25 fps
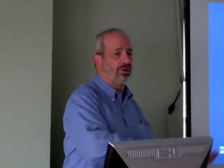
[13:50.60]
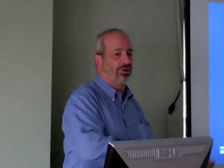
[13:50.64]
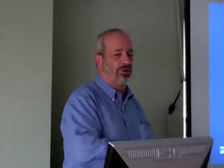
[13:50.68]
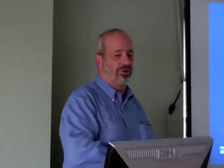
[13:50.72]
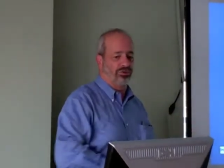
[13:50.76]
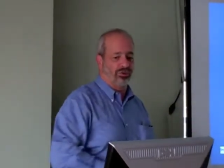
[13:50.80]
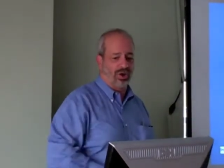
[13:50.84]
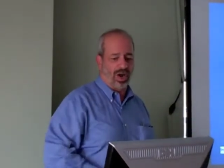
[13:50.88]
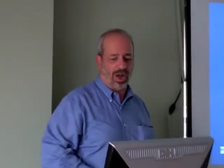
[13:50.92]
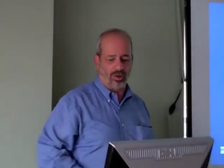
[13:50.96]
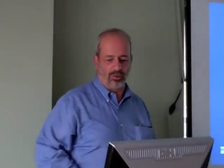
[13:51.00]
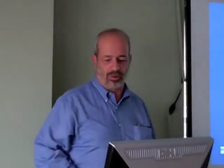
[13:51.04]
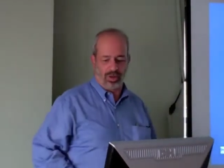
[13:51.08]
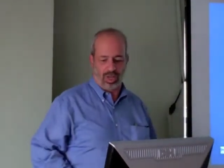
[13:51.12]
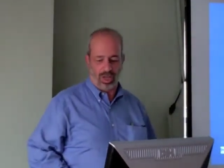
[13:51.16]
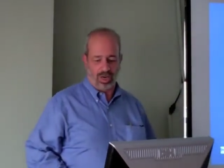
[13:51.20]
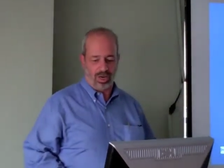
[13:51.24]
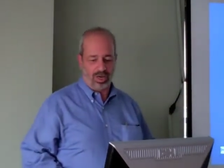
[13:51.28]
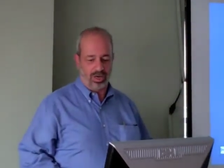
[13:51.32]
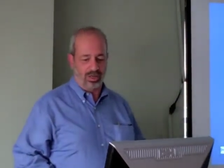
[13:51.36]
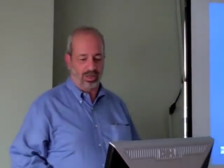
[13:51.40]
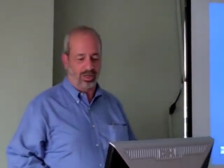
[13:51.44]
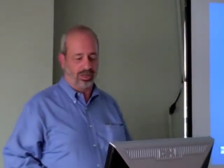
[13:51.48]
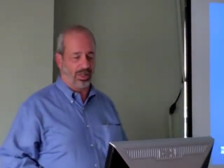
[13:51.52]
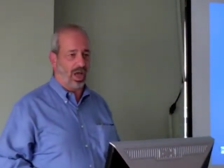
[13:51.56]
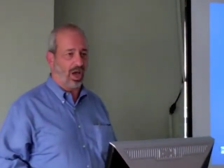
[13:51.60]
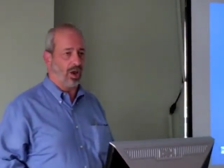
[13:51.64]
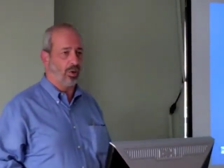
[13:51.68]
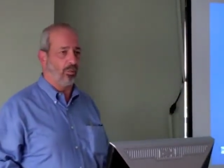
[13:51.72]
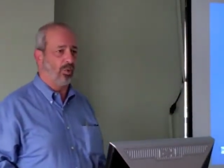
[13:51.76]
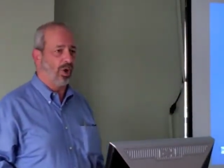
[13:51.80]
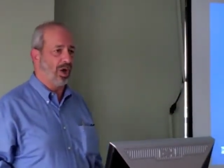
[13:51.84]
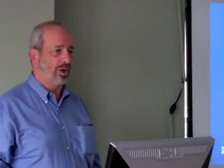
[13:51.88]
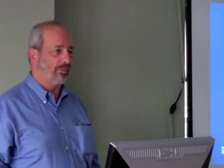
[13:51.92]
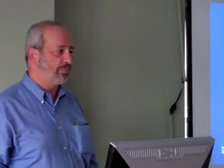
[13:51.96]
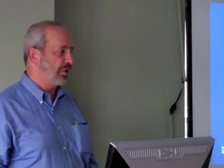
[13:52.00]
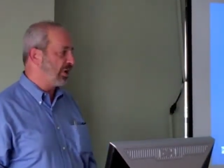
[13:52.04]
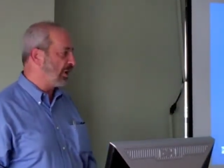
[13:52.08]
of the drought and into that
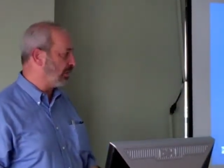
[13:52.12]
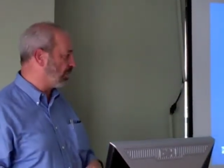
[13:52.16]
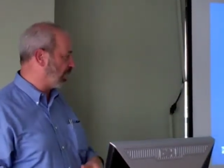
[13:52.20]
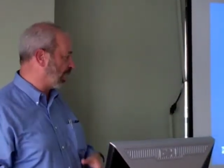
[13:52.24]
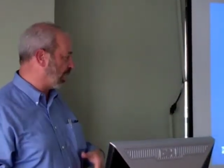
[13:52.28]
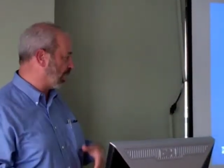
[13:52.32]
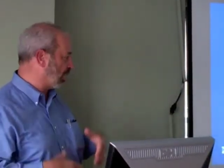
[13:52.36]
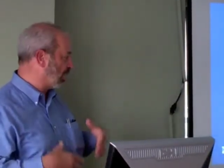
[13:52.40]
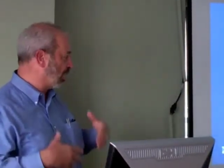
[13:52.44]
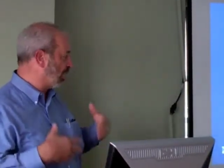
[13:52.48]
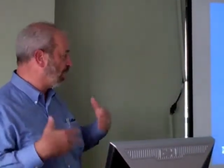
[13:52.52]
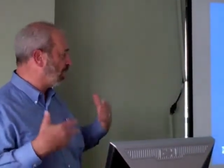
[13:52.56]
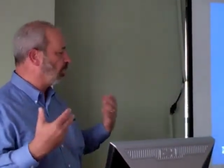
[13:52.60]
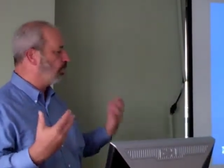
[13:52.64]
wet period.